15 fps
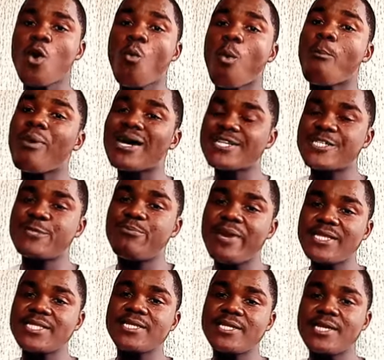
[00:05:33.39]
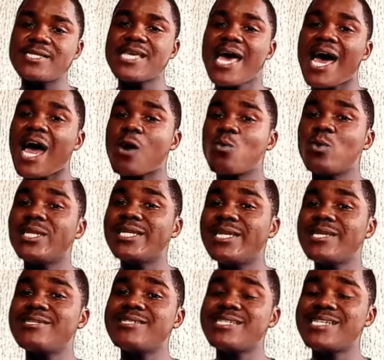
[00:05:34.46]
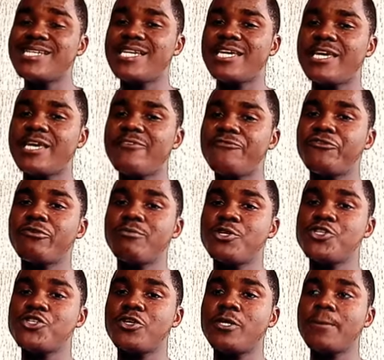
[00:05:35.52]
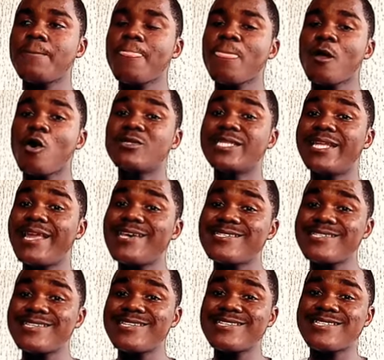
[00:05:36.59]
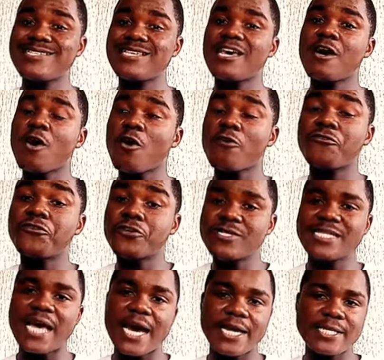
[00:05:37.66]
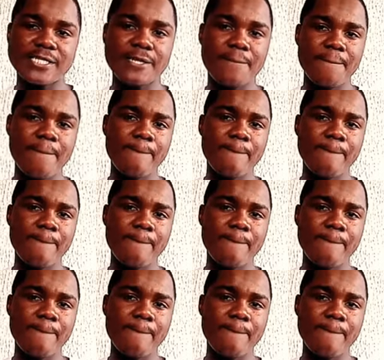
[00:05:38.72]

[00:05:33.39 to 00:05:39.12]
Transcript: we participate in it, and we learn the information or the lessons firsthand.